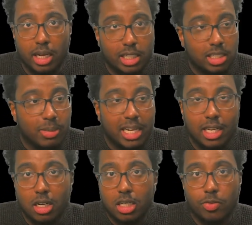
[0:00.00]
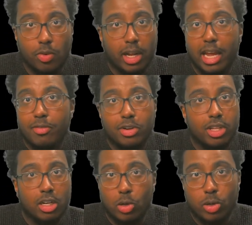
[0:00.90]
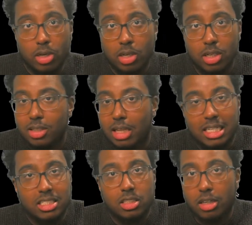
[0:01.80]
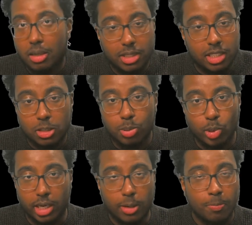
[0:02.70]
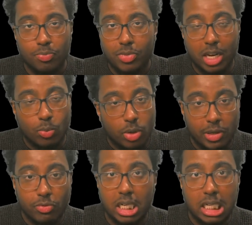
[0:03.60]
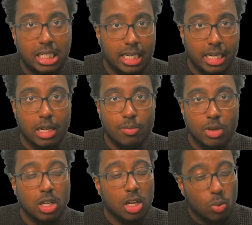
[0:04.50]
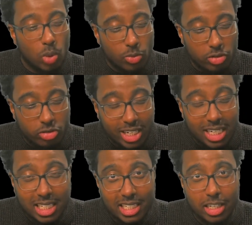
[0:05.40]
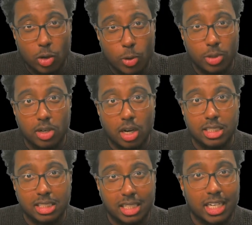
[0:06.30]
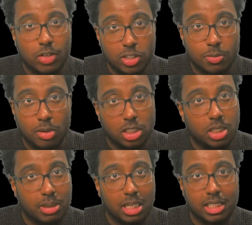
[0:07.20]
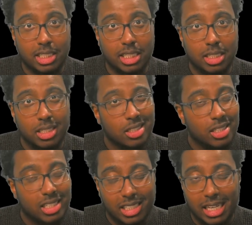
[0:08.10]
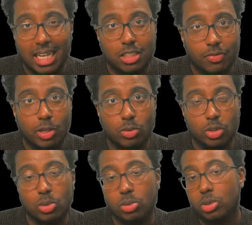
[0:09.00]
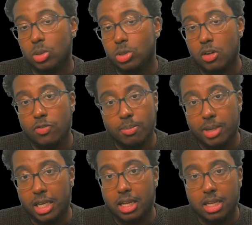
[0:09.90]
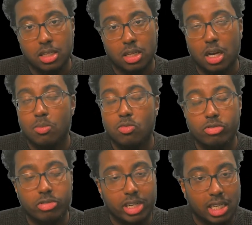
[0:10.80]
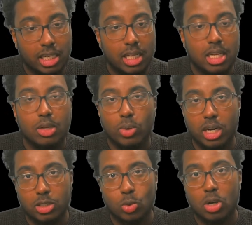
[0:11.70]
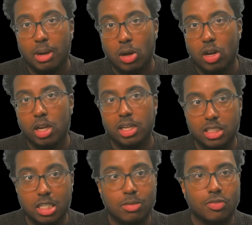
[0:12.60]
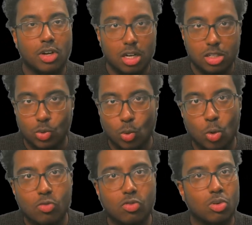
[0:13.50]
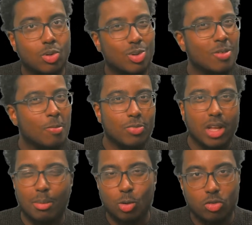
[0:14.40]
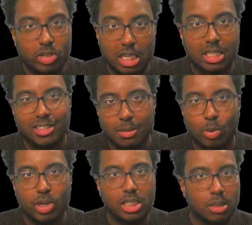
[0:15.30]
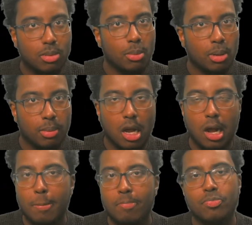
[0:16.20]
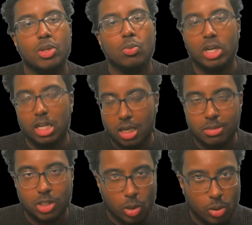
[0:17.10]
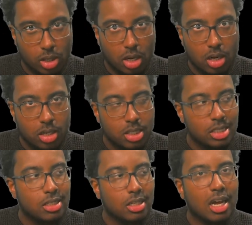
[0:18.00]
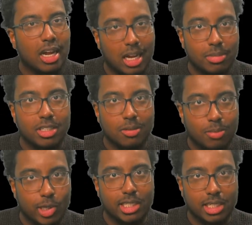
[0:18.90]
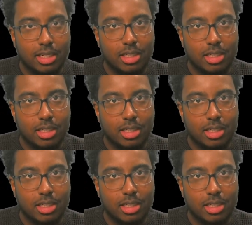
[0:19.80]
He's making us forget everything good that he's done up to this point. And when we really needed him, when we really needed Odegaard to take responsibility, he has failed to do so. So for me, when I talk about earlier in terms of Arsenal overall, I'm not really disappointed, blah, blah, blah. When it comes to Odegaard, I am disappointed.